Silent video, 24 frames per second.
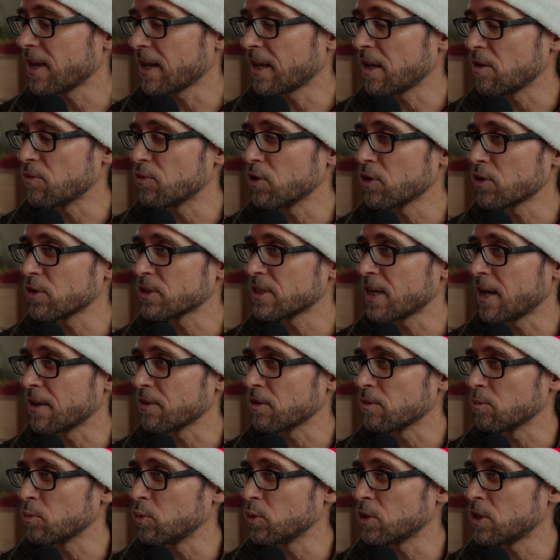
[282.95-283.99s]
taking photos
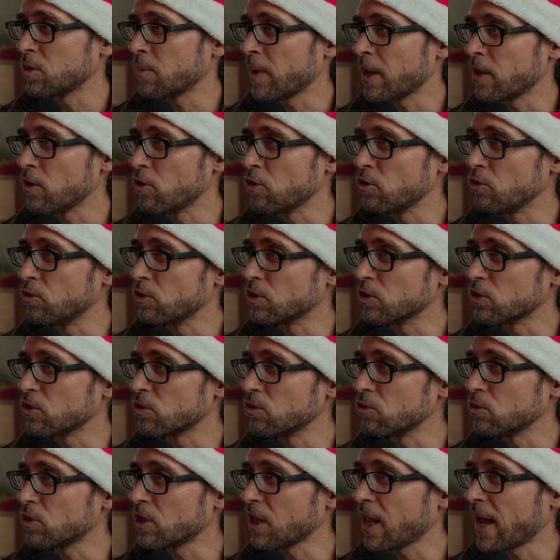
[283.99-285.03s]
underwater, where you use a
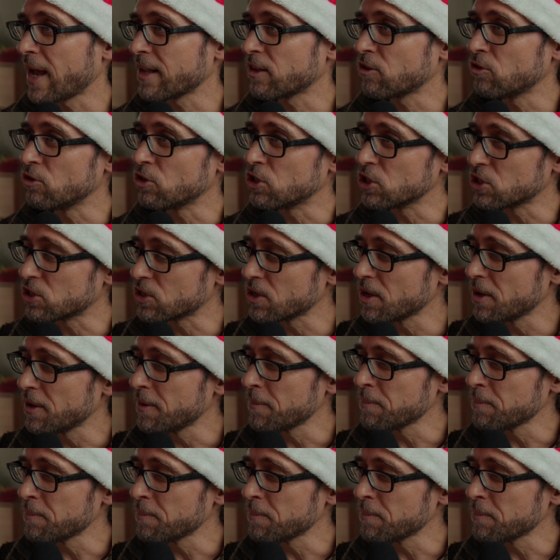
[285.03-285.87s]
snoot light to just